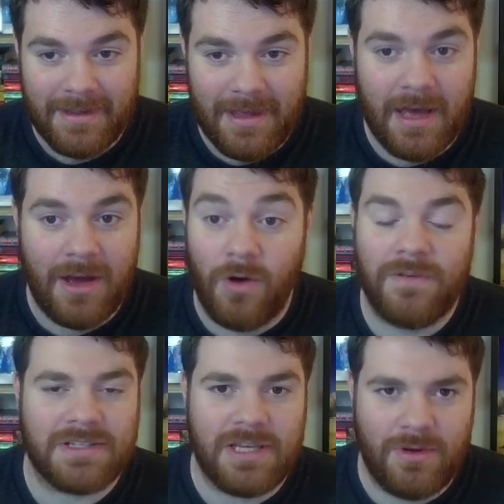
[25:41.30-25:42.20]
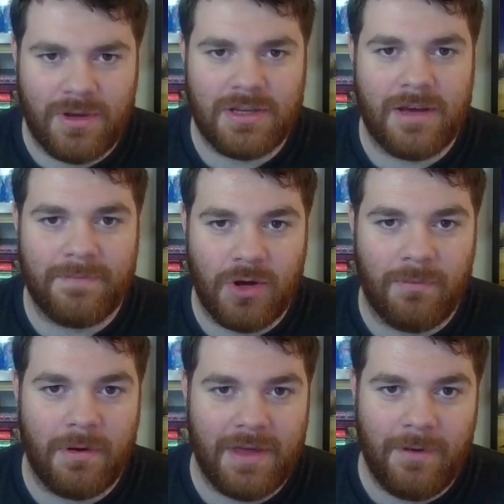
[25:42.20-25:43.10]
Obviously, you could
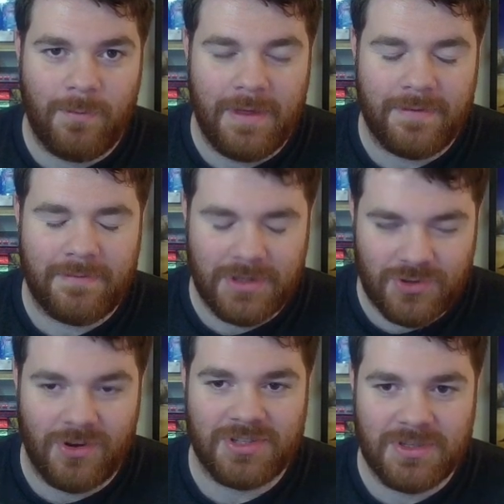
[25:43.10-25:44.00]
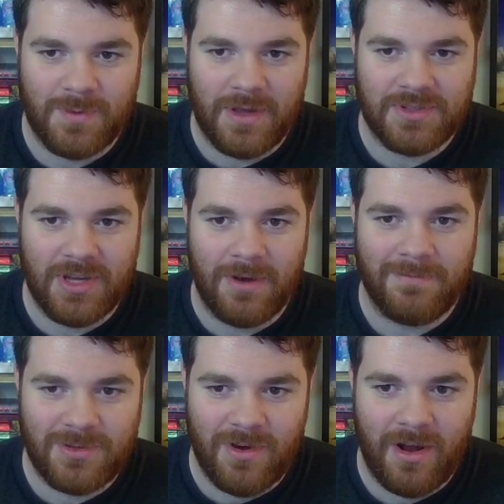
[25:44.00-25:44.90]
combo that with the Tross as well, so
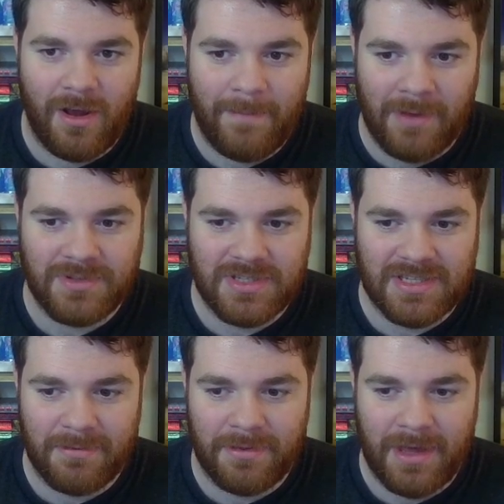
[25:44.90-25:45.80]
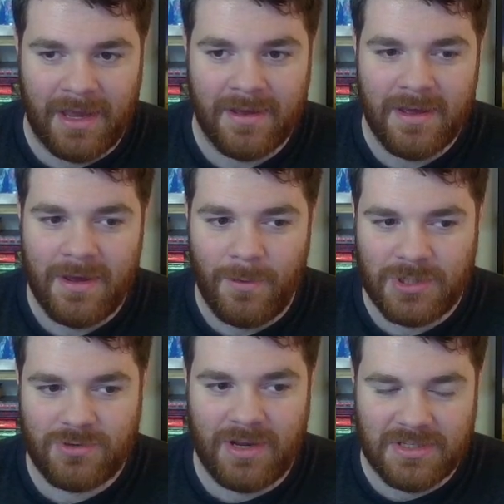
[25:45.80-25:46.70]
Strago bounces something, which
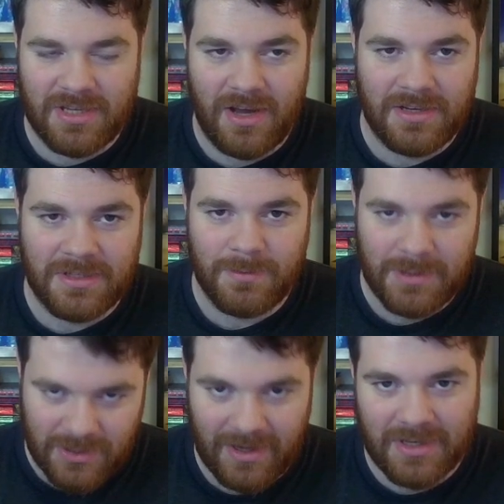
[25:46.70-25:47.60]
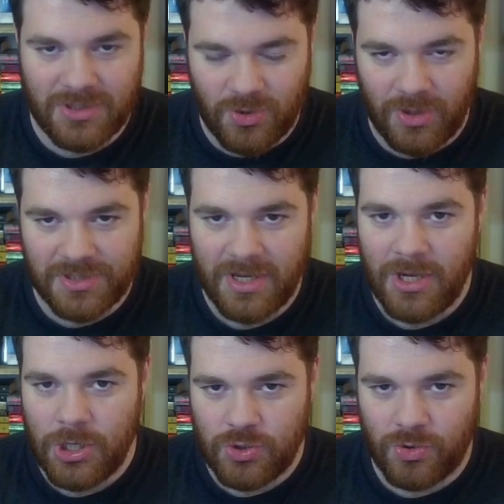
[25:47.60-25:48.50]
triggers Tidus, which triggers Tross,
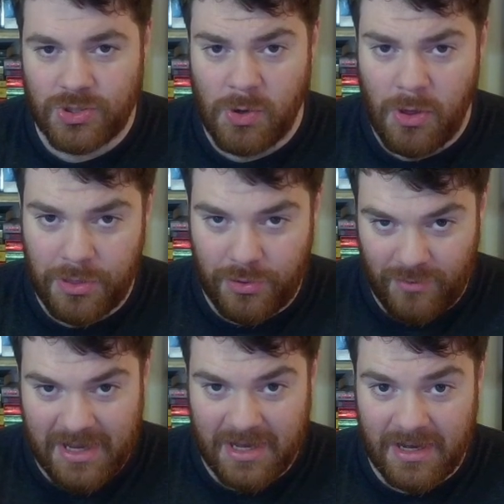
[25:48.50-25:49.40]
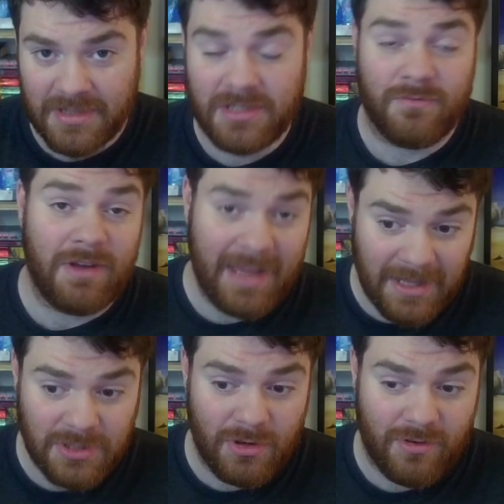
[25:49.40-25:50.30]
draws you 3 cards,
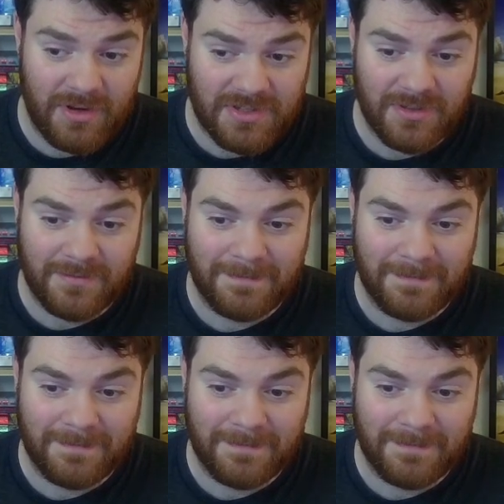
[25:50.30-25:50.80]
regains you a crystal.